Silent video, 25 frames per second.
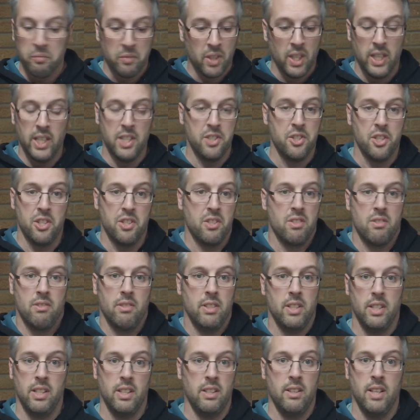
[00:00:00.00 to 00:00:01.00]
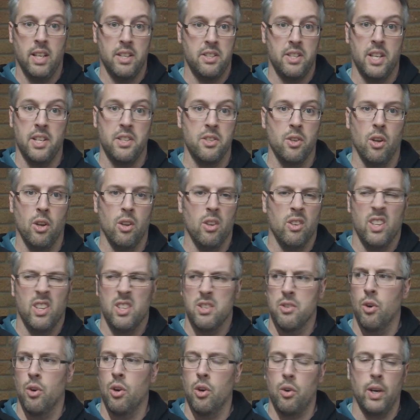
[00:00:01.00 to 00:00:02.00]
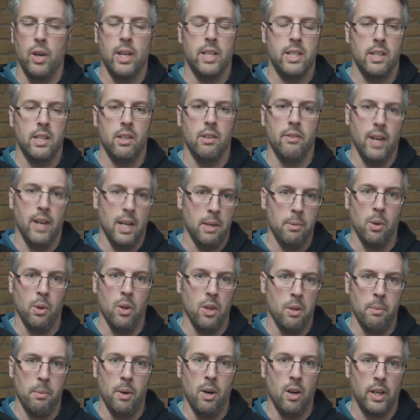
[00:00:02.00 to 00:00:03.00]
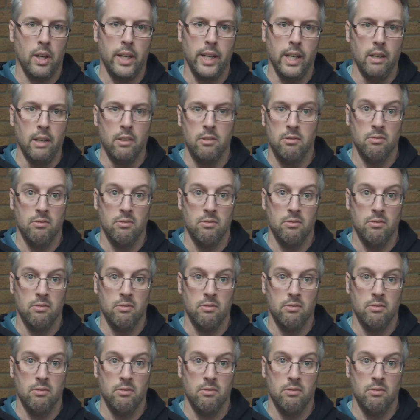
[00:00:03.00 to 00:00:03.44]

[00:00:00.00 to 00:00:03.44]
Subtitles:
It's just there's not a great deal available on the market